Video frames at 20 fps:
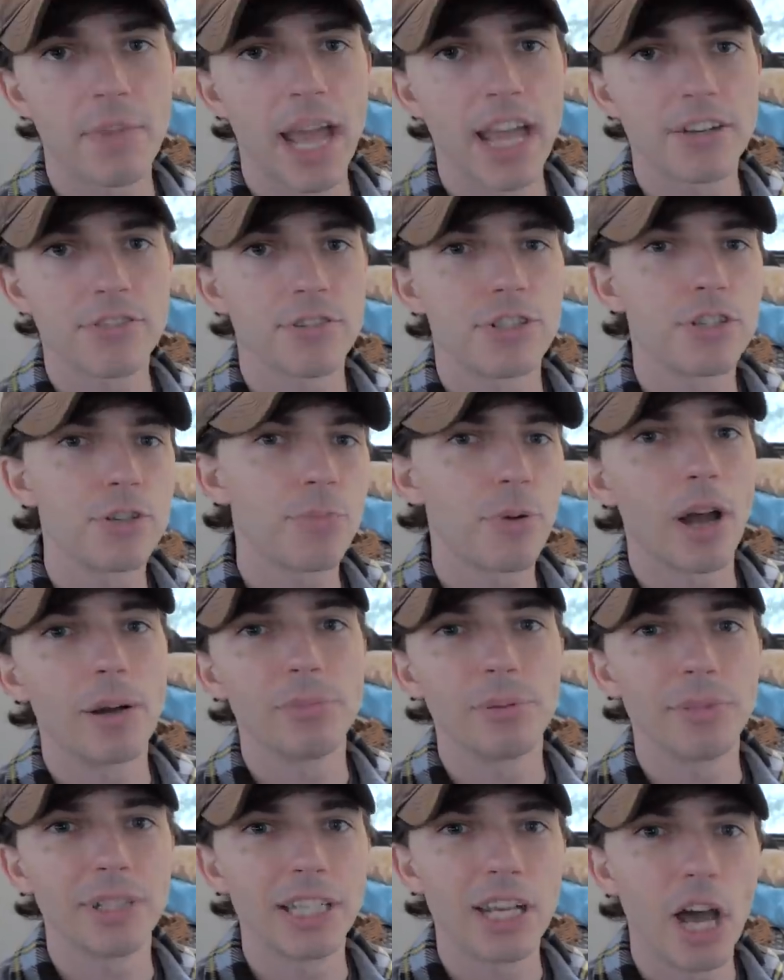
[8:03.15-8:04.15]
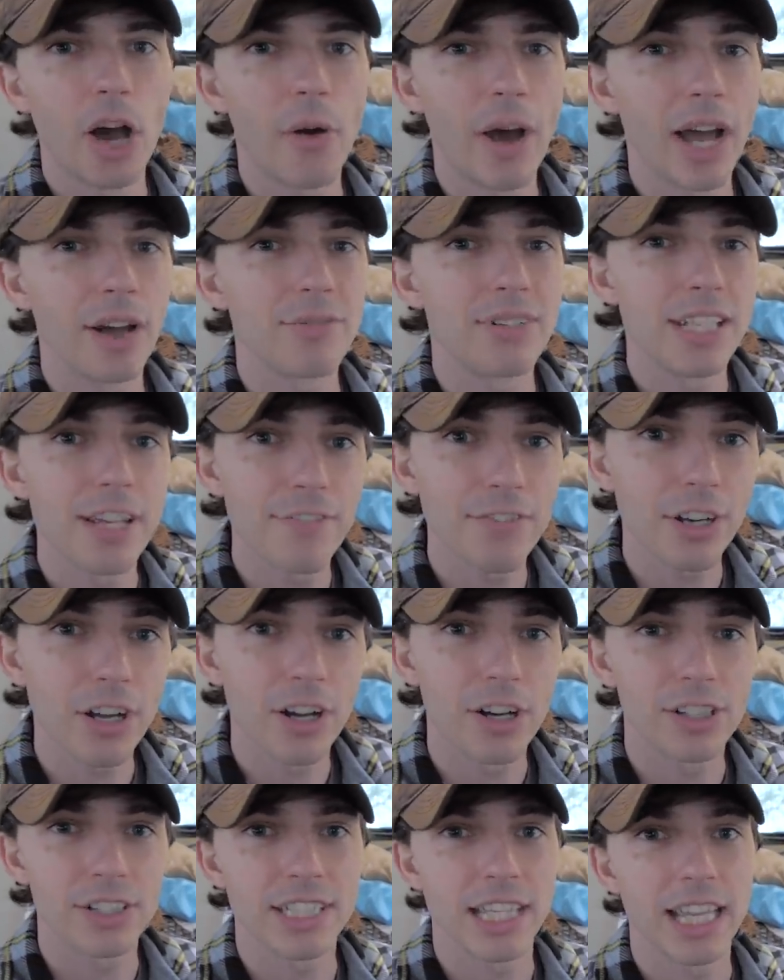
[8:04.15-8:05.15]
mattress, you probably know how
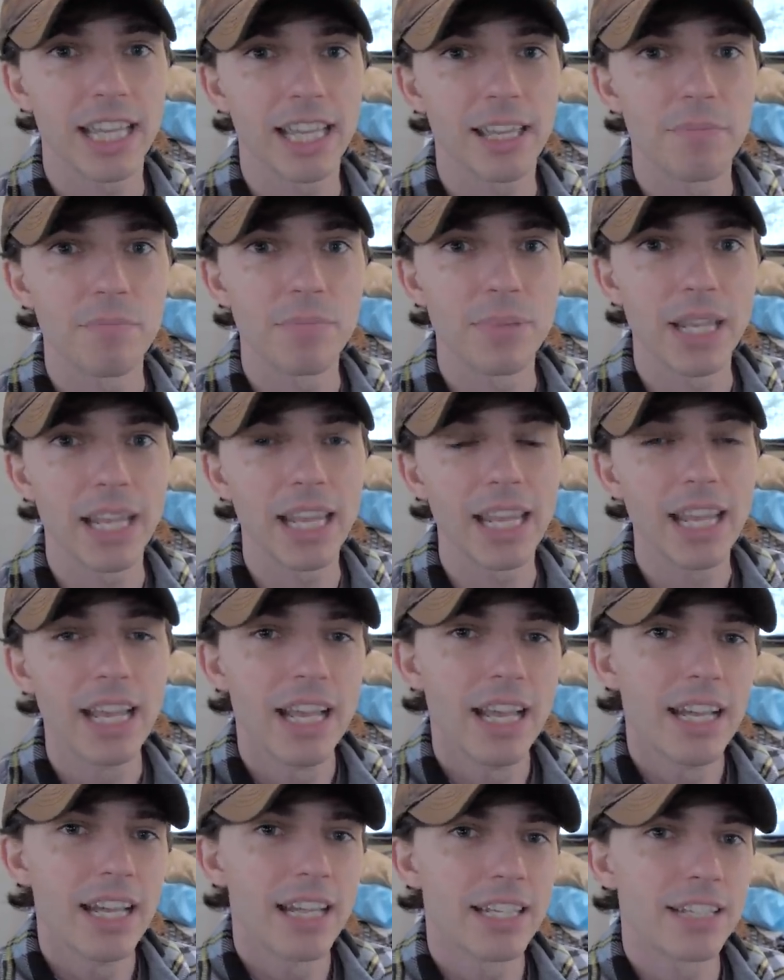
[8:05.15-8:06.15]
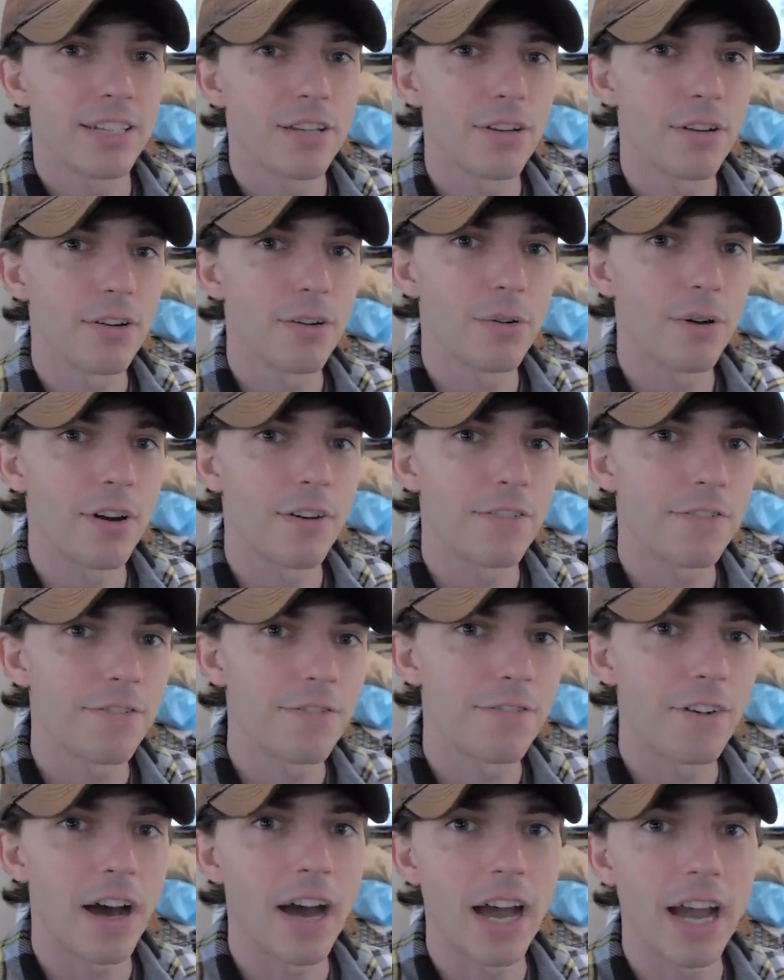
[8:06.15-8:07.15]
difficult it can be to
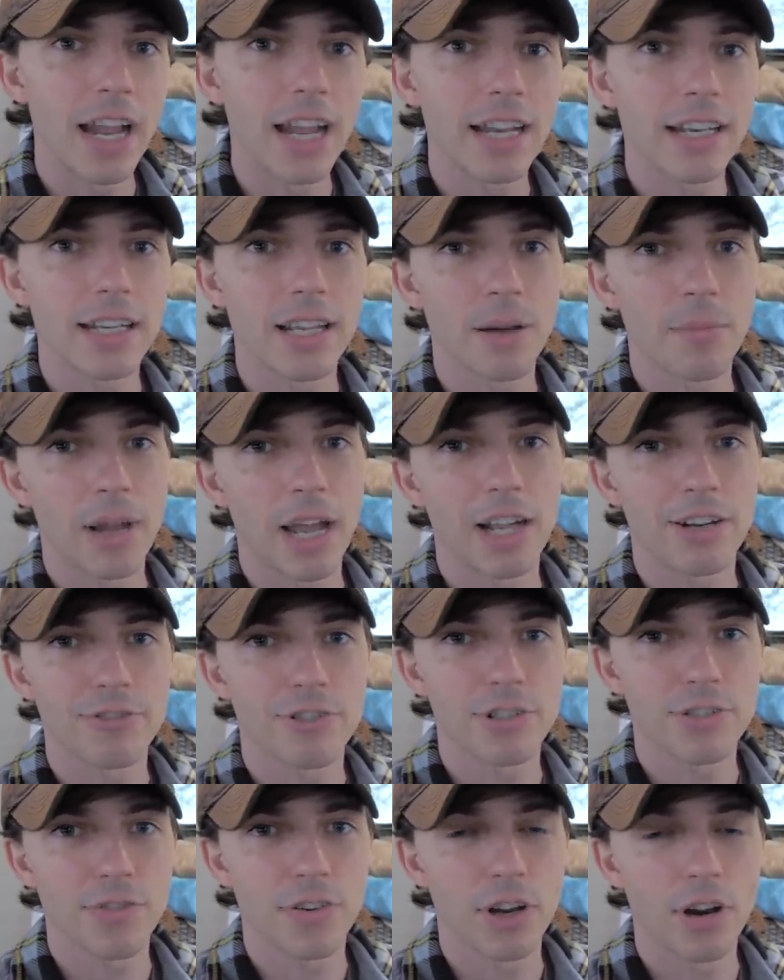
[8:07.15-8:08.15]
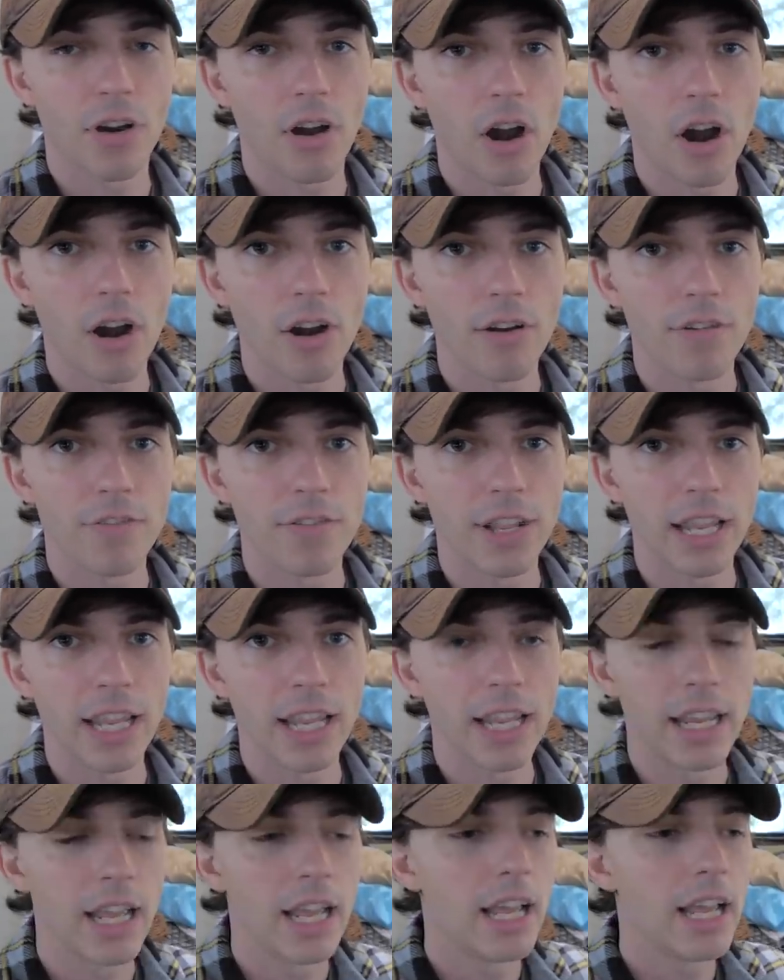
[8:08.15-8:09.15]
find a mattress for your
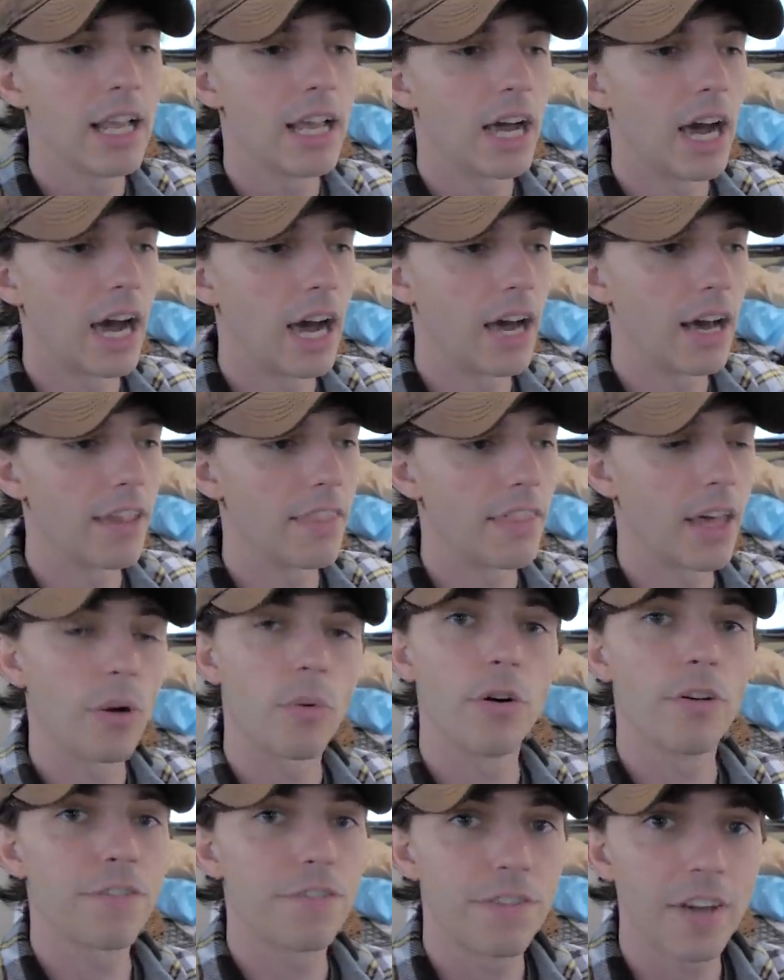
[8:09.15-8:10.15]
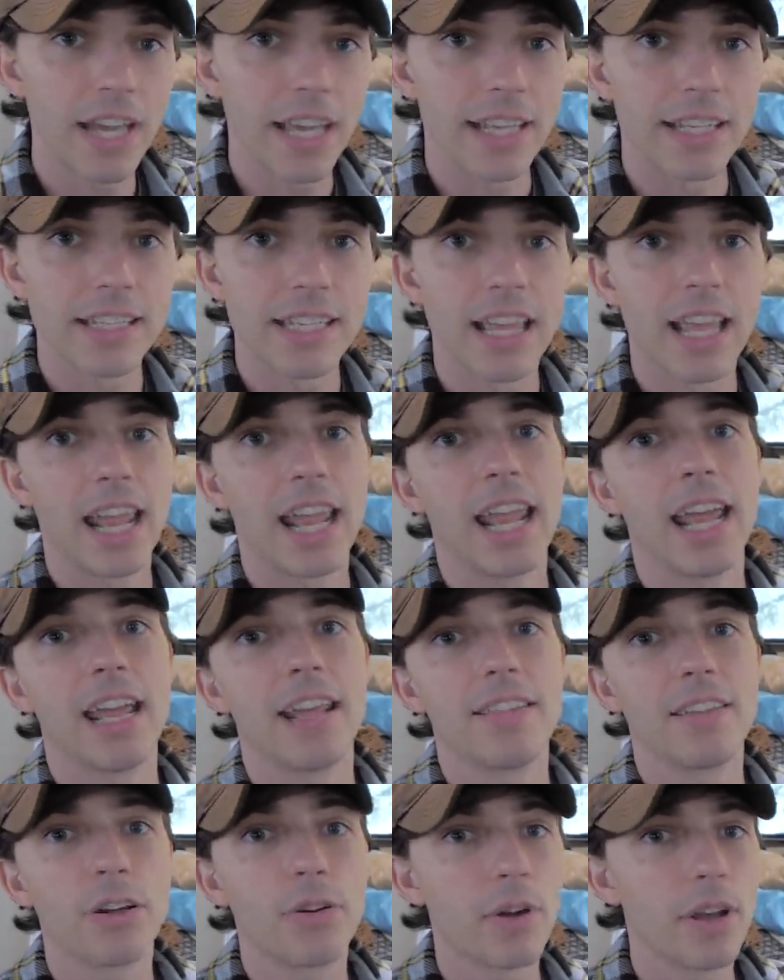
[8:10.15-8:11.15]
RV that will fit.
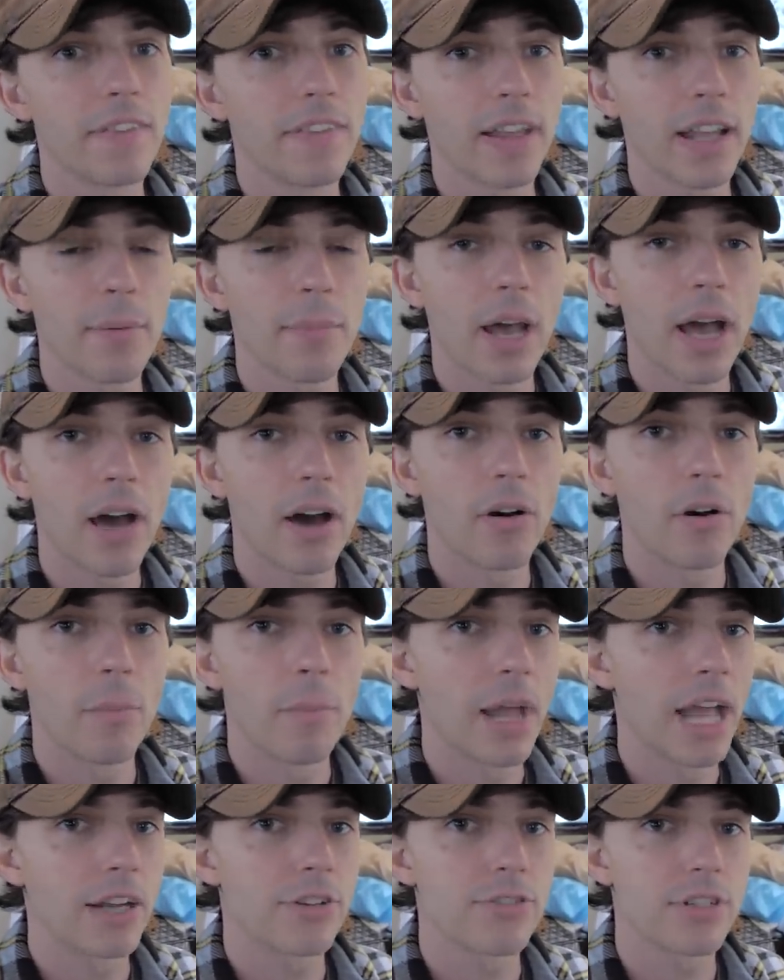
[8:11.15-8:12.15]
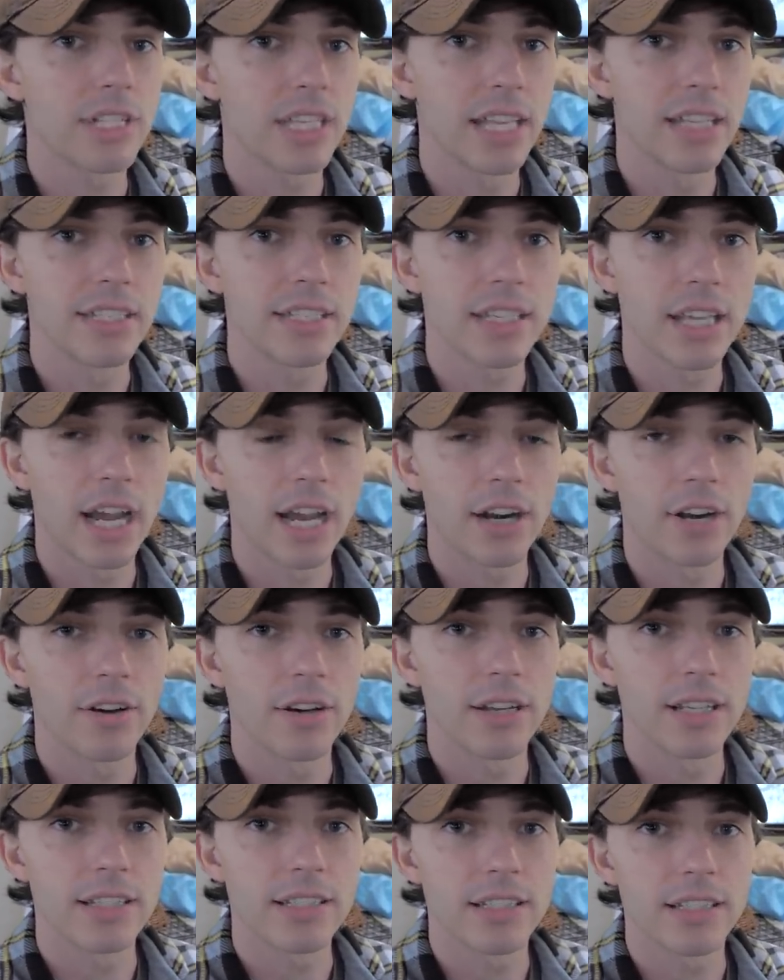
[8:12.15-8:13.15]
And the great thing about Mattress Insider
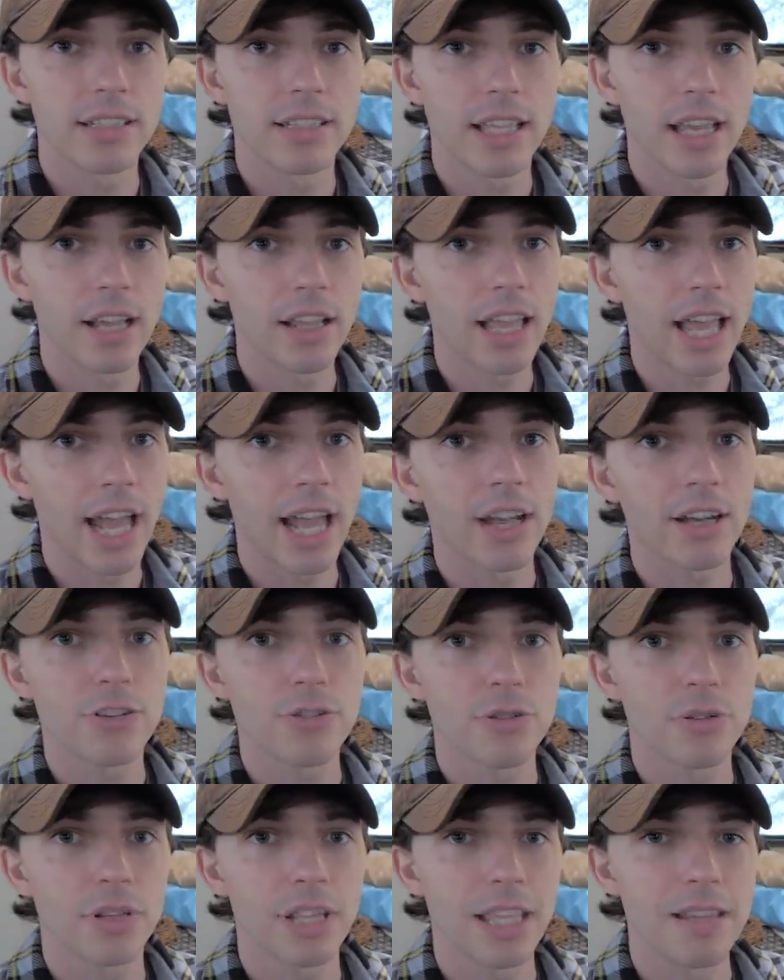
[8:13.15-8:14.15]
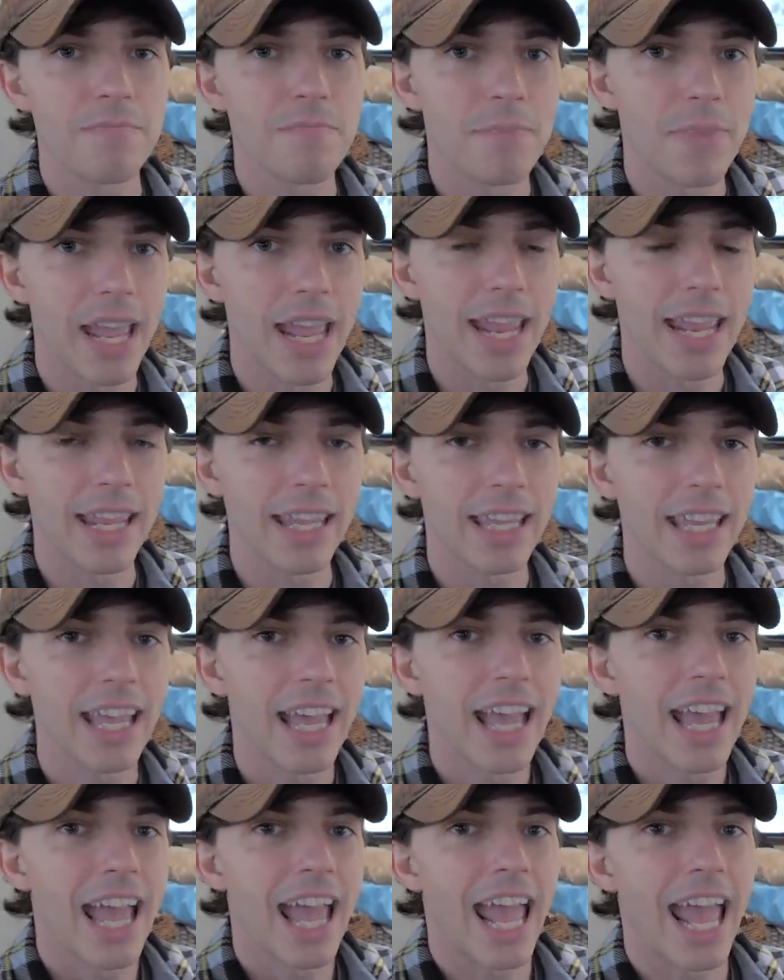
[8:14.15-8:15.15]
is that they'll actually make
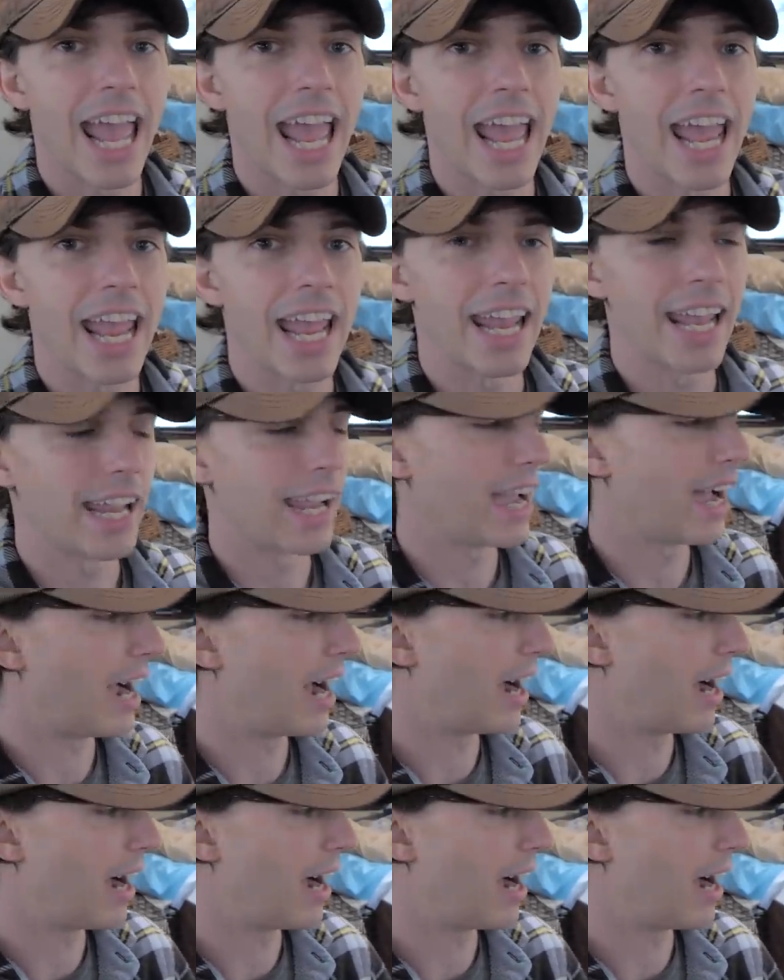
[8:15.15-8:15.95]
a